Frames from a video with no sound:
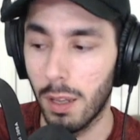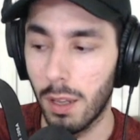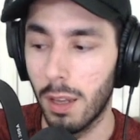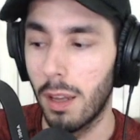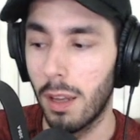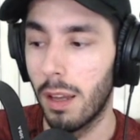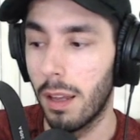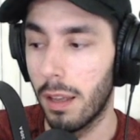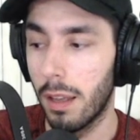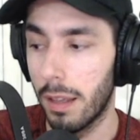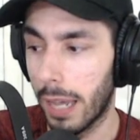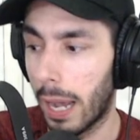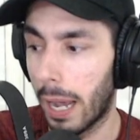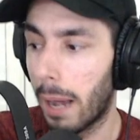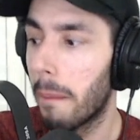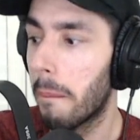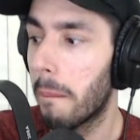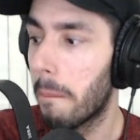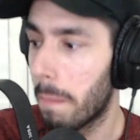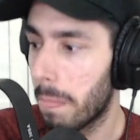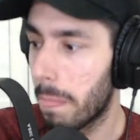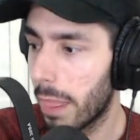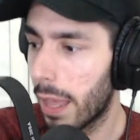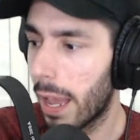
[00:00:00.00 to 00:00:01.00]
Yeah.
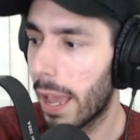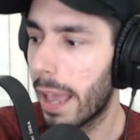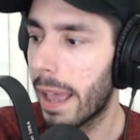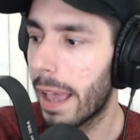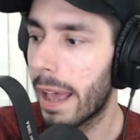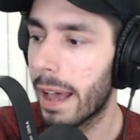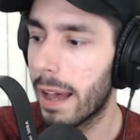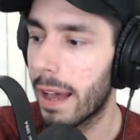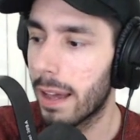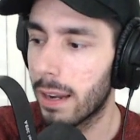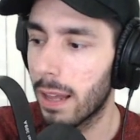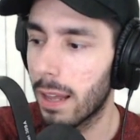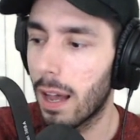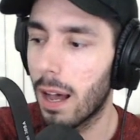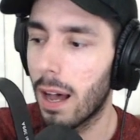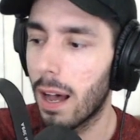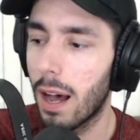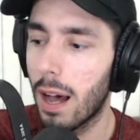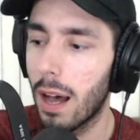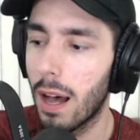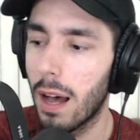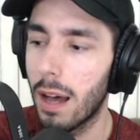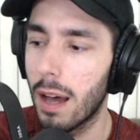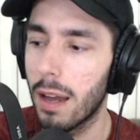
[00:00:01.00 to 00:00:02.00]
And
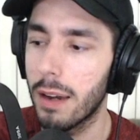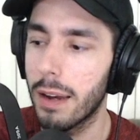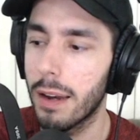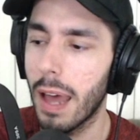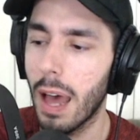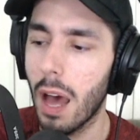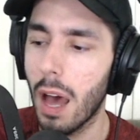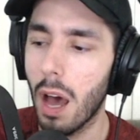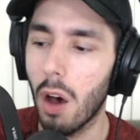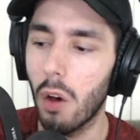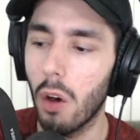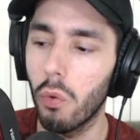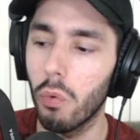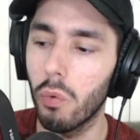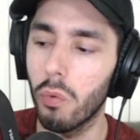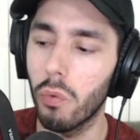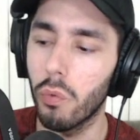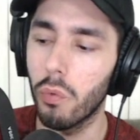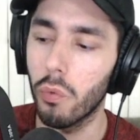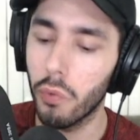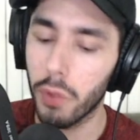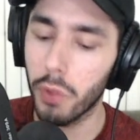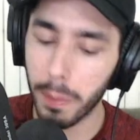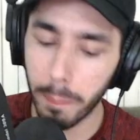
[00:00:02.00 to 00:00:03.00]
now
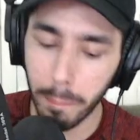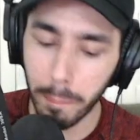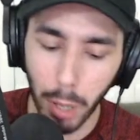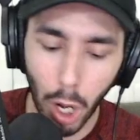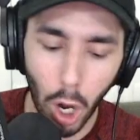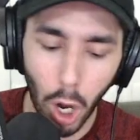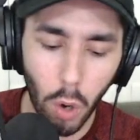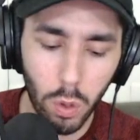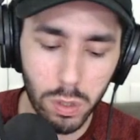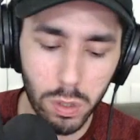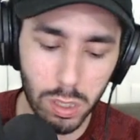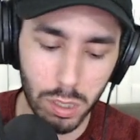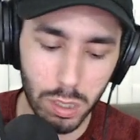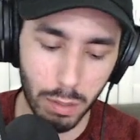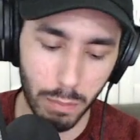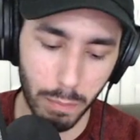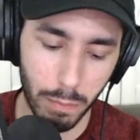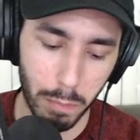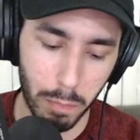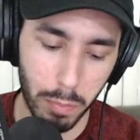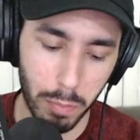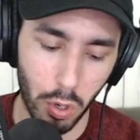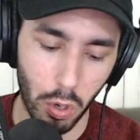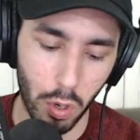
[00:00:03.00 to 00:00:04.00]
the
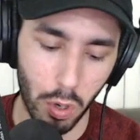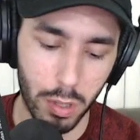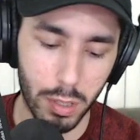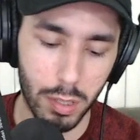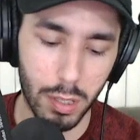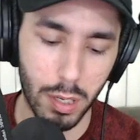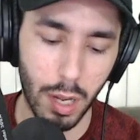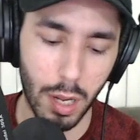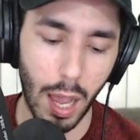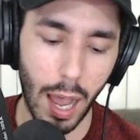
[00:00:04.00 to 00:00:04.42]
post-burst,